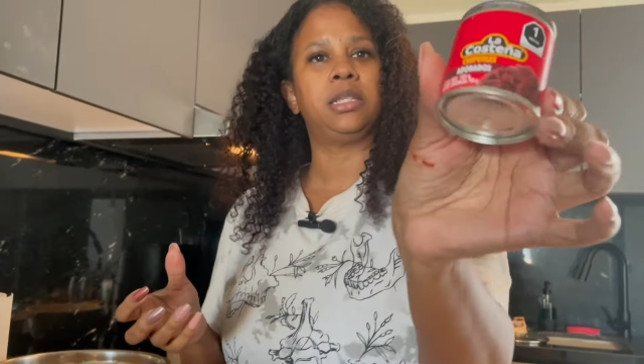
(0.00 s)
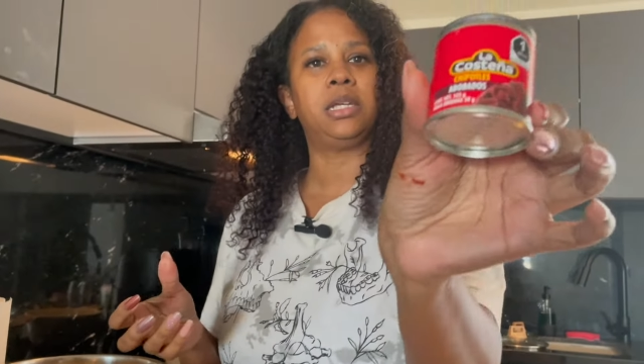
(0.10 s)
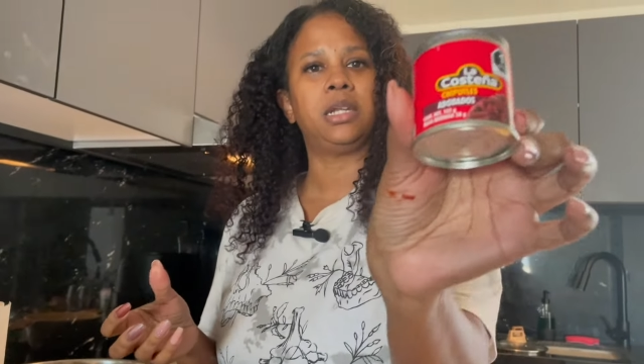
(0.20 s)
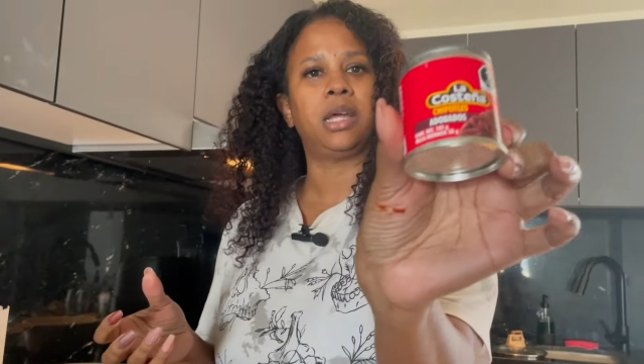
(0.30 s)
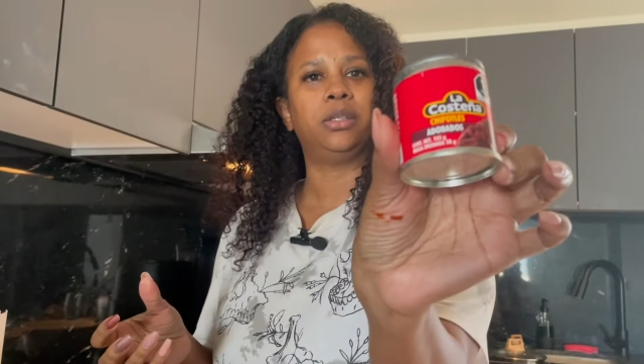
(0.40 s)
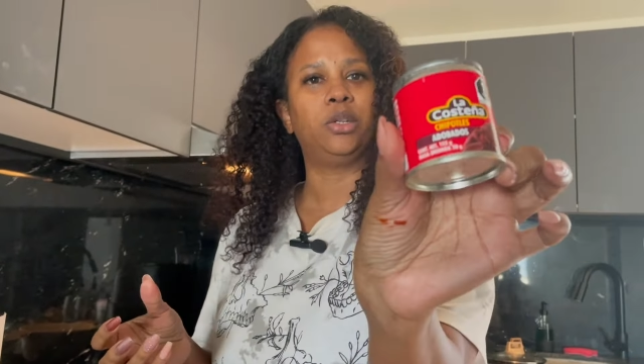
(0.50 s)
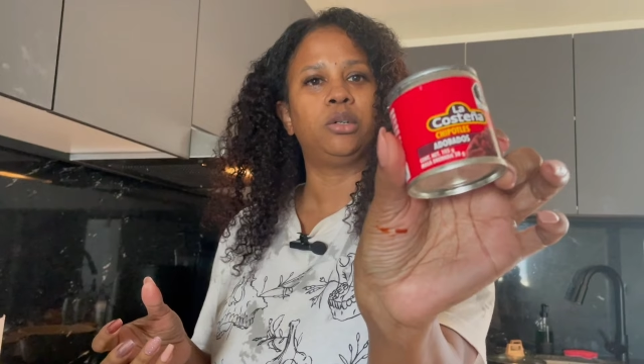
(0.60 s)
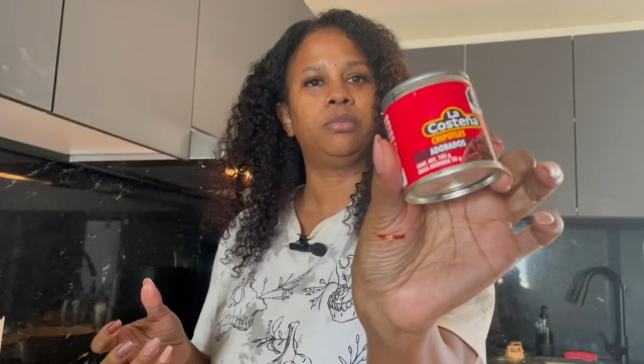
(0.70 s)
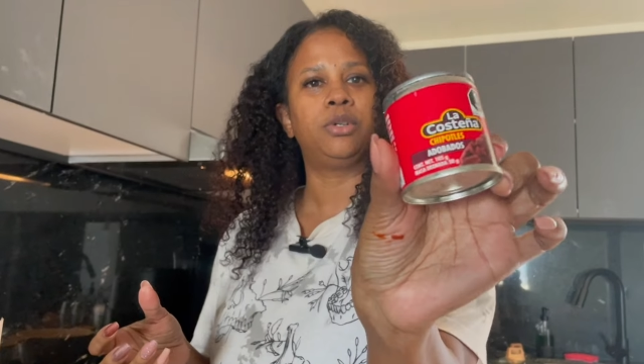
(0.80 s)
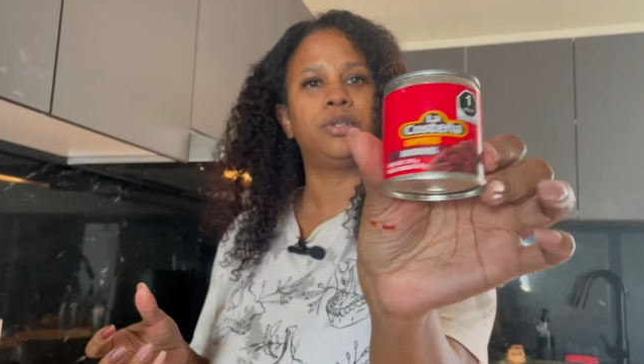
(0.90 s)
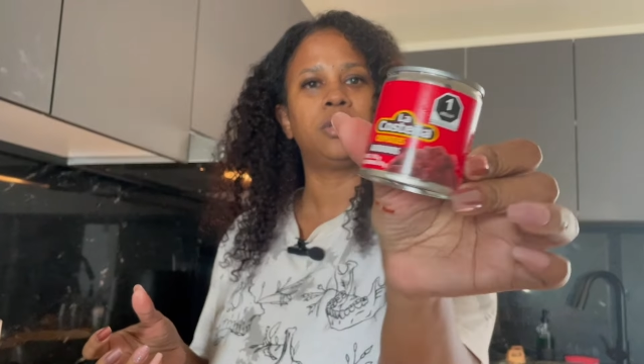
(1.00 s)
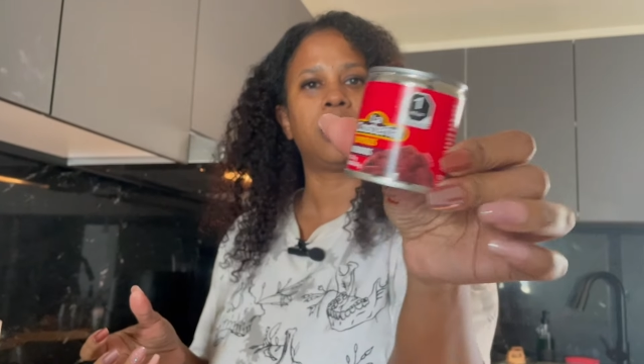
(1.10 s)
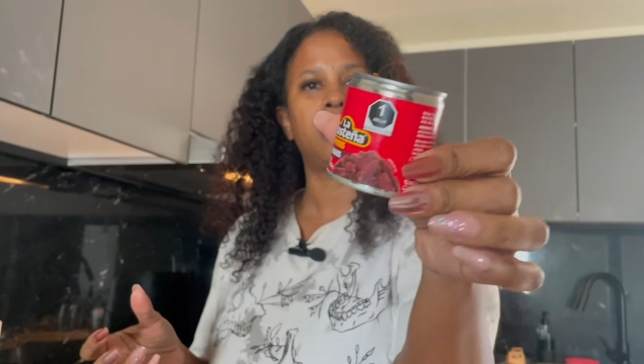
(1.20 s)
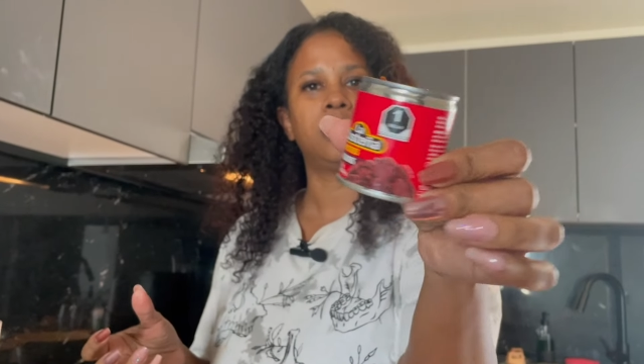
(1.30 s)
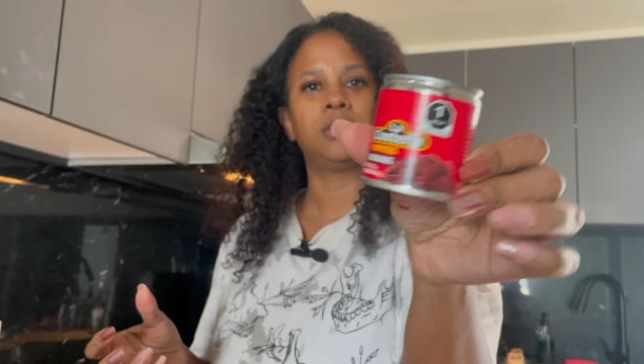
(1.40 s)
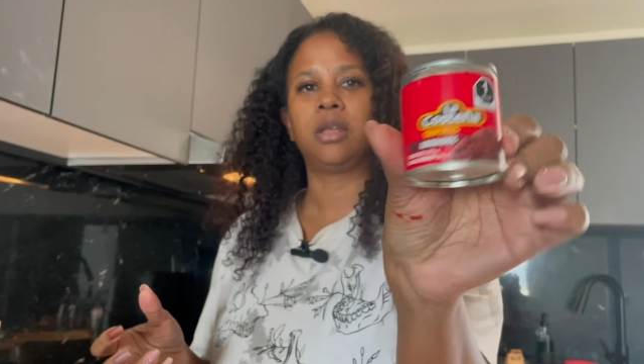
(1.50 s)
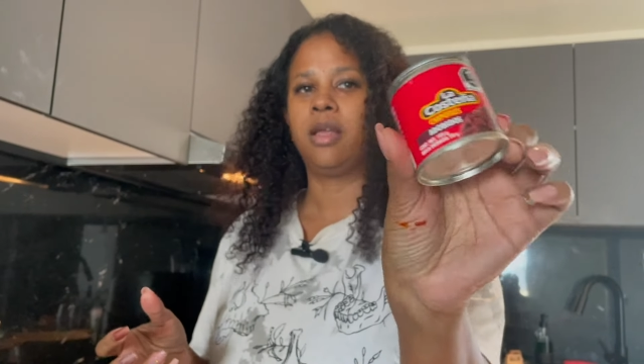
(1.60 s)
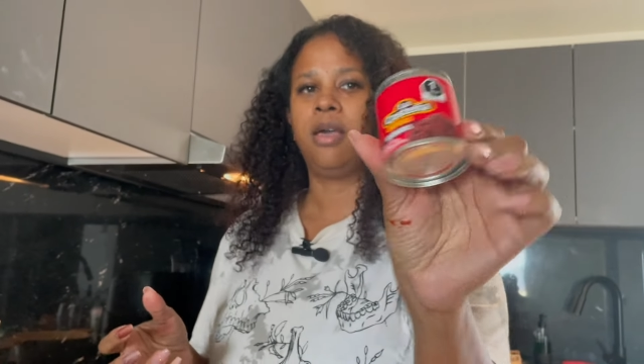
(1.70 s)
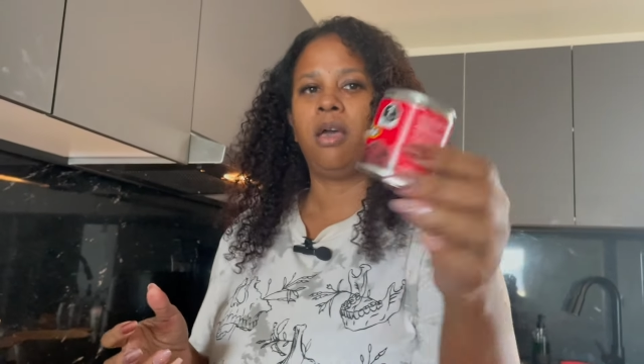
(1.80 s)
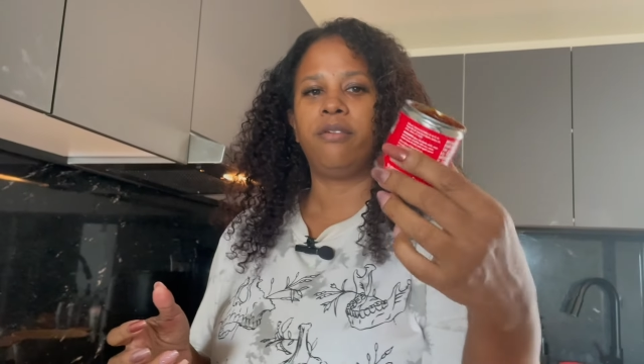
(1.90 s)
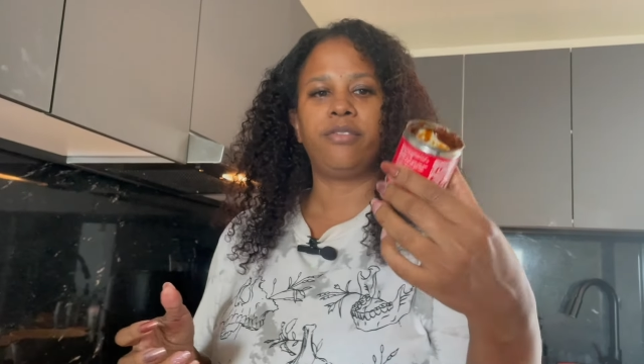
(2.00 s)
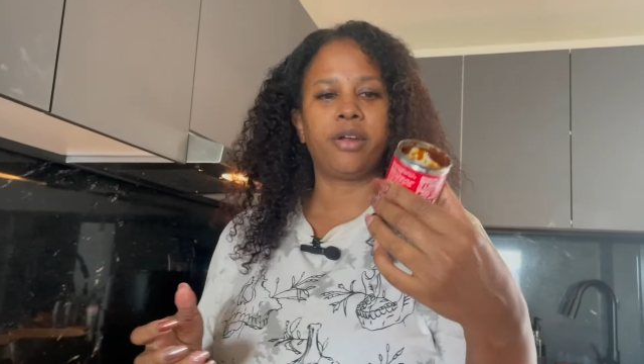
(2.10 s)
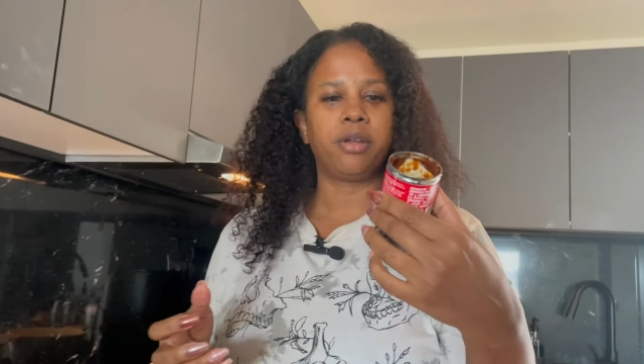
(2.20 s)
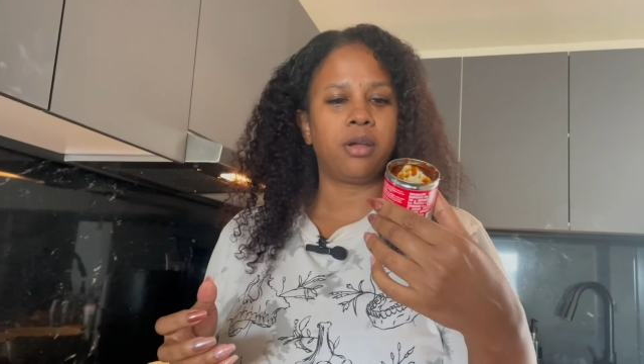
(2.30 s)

in adobo sauce. Very